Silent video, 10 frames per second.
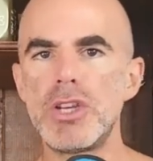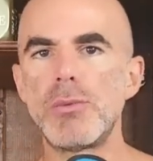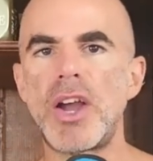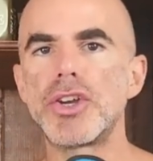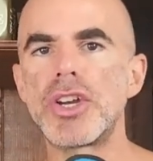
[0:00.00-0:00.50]

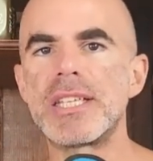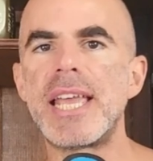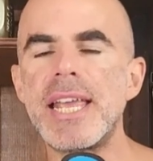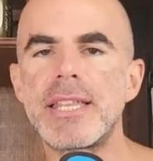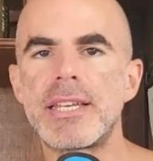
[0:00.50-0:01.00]
reason why you're going
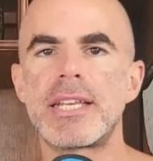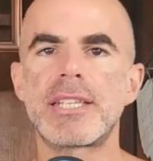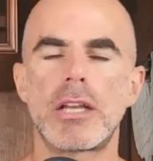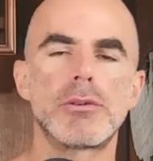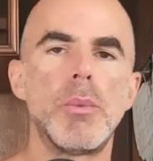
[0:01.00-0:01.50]
to take the
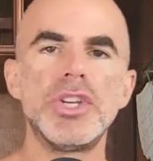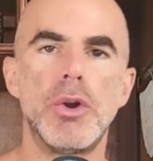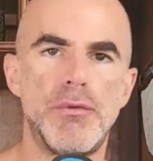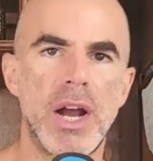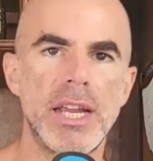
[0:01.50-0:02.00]
testosterone when you
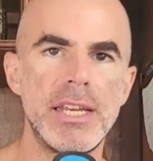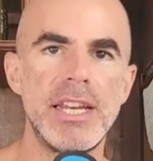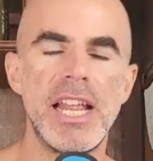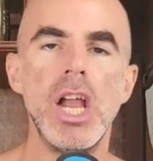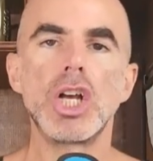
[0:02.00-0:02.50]
don't fucking
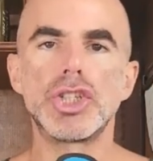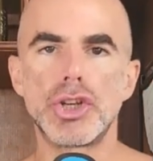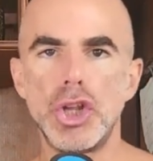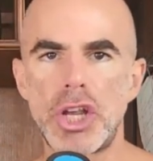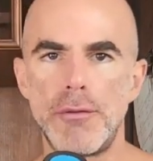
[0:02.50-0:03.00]
need it. Because
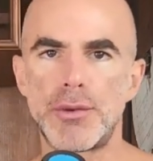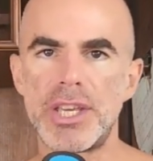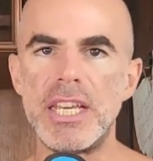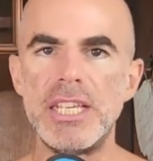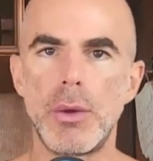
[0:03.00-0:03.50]
you're looking for
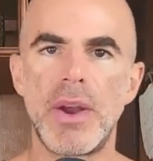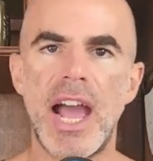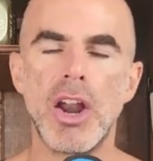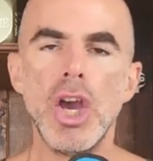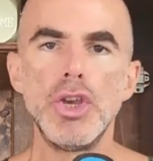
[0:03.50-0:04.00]
the easy way out.